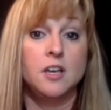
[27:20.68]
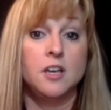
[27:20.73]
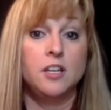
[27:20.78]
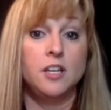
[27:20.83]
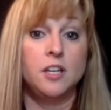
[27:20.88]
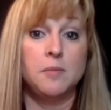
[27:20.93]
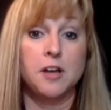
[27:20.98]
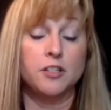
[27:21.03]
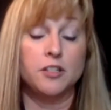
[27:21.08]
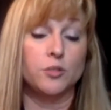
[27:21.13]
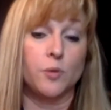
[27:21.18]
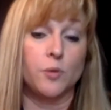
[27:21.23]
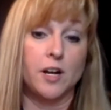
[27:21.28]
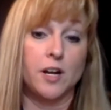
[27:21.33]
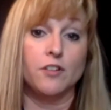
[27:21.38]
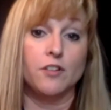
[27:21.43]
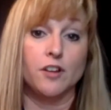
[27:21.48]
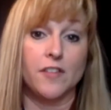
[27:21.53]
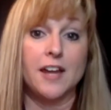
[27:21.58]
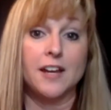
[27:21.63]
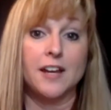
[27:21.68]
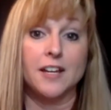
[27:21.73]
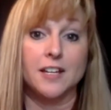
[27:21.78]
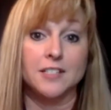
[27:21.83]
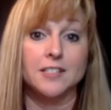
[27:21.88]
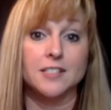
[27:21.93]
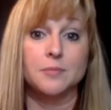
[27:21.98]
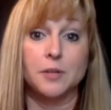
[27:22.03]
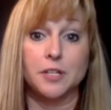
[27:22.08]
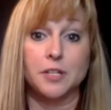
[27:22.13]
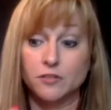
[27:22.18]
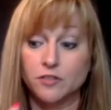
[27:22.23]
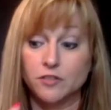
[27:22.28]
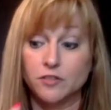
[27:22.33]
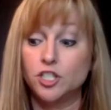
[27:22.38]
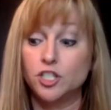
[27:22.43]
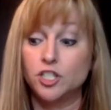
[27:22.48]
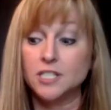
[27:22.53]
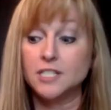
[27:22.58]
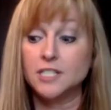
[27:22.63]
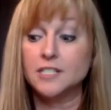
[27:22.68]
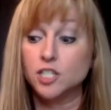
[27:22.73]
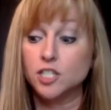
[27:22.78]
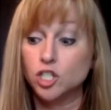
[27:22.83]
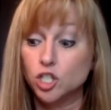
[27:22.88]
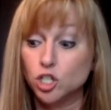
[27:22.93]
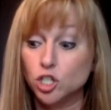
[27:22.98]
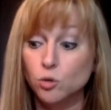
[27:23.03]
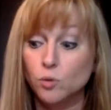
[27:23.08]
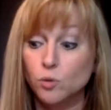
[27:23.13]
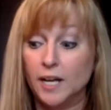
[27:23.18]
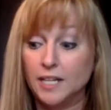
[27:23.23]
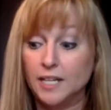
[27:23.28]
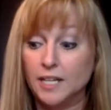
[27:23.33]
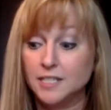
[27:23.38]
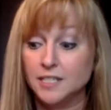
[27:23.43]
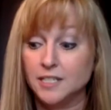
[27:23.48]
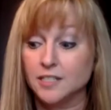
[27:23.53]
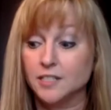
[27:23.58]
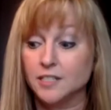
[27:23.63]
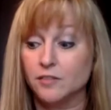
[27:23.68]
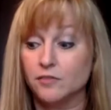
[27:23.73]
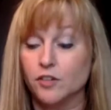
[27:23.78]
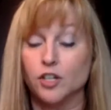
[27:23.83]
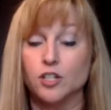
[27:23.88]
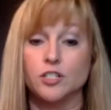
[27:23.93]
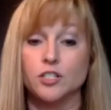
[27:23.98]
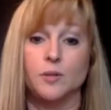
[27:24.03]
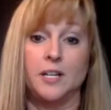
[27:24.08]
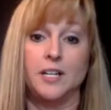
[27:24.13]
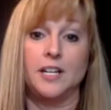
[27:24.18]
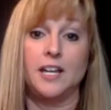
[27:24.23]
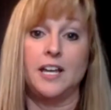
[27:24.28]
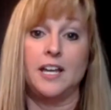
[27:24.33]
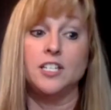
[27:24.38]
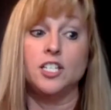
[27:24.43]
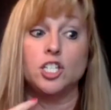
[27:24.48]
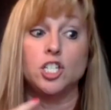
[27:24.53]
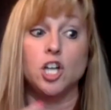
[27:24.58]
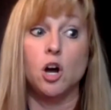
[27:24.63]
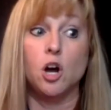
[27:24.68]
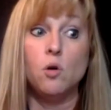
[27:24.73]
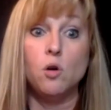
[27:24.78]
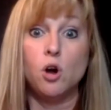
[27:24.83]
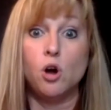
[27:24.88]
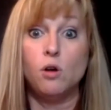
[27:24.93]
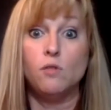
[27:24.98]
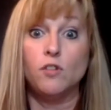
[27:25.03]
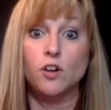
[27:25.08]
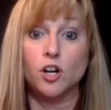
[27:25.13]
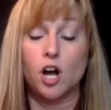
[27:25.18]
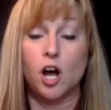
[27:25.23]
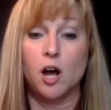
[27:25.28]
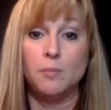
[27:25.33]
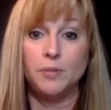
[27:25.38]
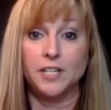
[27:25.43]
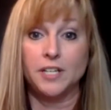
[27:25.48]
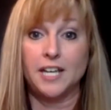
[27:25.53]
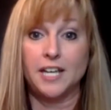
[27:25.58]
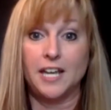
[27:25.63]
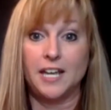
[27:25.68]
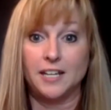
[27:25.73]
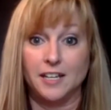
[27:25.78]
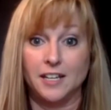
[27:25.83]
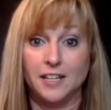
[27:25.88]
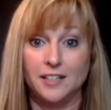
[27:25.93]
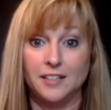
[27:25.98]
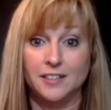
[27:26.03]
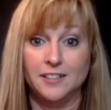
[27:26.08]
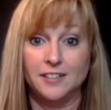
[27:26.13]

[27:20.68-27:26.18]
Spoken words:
emails, whatever that is. But just do it is the first one. And don't overcomplicate it